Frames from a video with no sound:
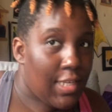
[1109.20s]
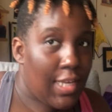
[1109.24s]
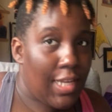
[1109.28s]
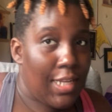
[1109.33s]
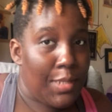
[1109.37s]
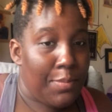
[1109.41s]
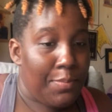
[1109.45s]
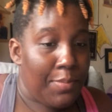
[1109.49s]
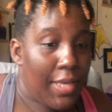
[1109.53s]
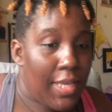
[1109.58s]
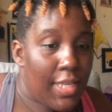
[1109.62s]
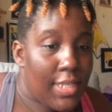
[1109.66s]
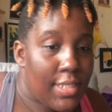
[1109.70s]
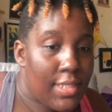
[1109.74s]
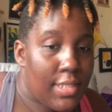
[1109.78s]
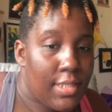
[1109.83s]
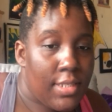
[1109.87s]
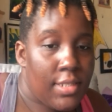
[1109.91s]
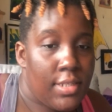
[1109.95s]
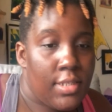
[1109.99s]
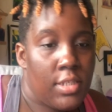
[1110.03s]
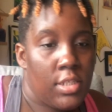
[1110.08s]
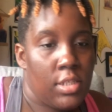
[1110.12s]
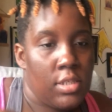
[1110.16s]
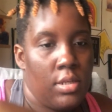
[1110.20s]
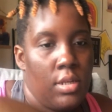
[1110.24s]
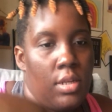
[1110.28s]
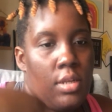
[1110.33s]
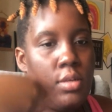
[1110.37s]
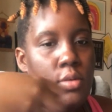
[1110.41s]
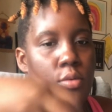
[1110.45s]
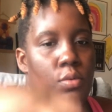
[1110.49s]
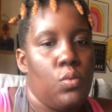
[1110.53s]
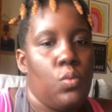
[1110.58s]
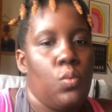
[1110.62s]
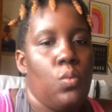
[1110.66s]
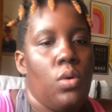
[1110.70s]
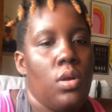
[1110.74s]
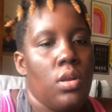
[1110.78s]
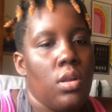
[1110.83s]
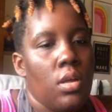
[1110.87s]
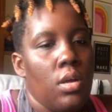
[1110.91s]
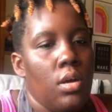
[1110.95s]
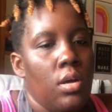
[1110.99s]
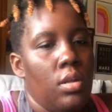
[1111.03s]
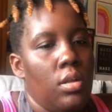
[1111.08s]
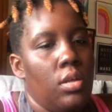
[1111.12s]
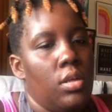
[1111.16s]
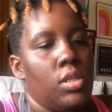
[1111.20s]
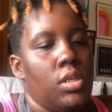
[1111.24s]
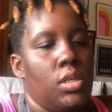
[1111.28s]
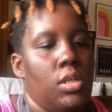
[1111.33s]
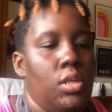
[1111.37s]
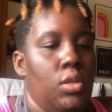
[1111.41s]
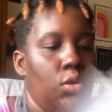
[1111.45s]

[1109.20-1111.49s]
color pencil? Should I use watercolor? Should